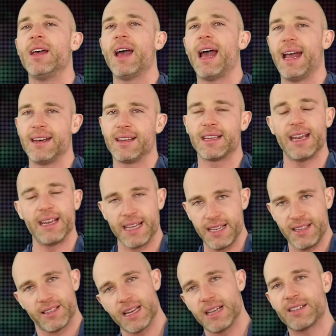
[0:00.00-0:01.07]
and getting in
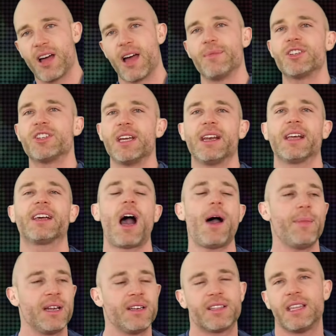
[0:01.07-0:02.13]
said time machine and
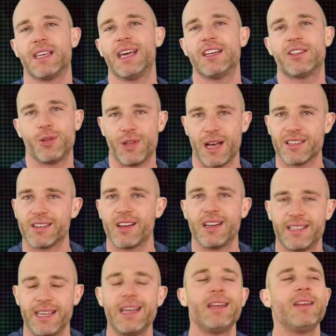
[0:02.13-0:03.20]
coming to the year
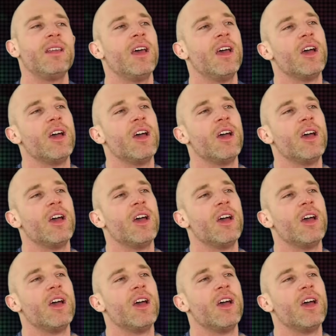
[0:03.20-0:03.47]
2019,